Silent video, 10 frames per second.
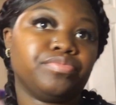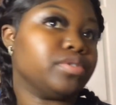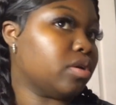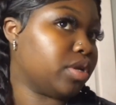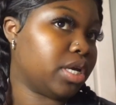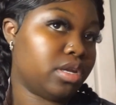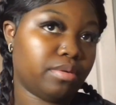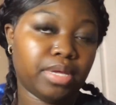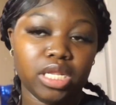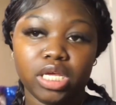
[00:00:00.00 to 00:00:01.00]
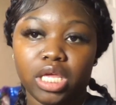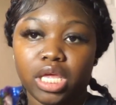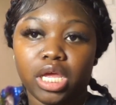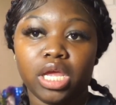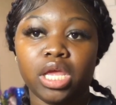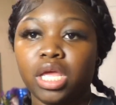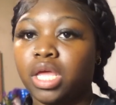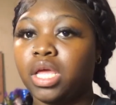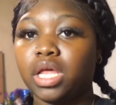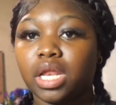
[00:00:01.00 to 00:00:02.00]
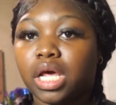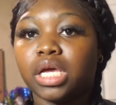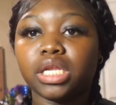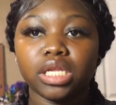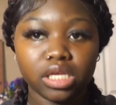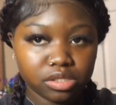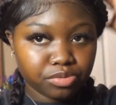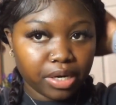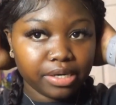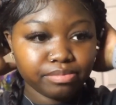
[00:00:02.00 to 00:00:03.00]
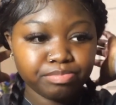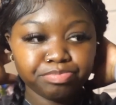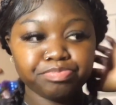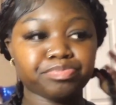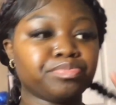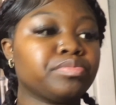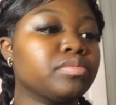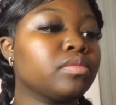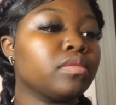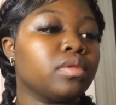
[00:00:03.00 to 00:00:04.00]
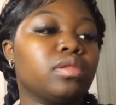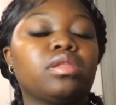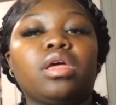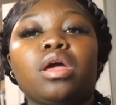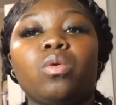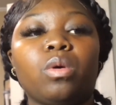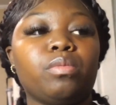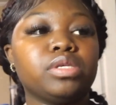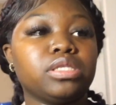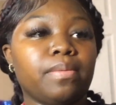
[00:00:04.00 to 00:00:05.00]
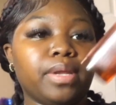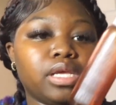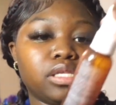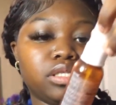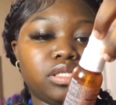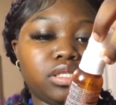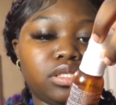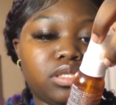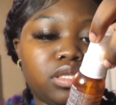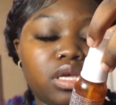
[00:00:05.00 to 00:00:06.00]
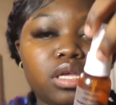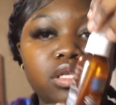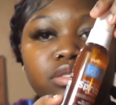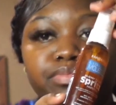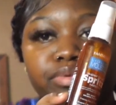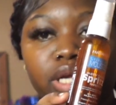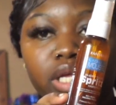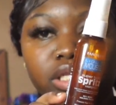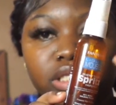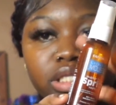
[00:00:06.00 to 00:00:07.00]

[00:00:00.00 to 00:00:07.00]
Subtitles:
So then it be looking like this, right? I'm going with some of these spritz.